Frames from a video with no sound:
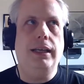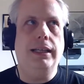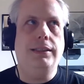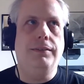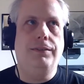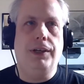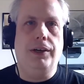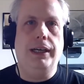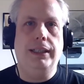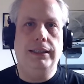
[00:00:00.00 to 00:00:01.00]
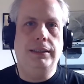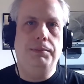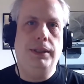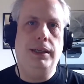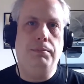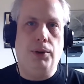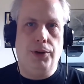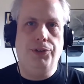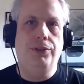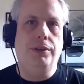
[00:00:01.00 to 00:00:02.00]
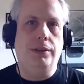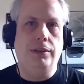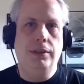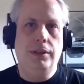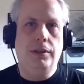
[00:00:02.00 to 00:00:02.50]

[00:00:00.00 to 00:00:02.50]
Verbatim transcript: it's a very intimate and personal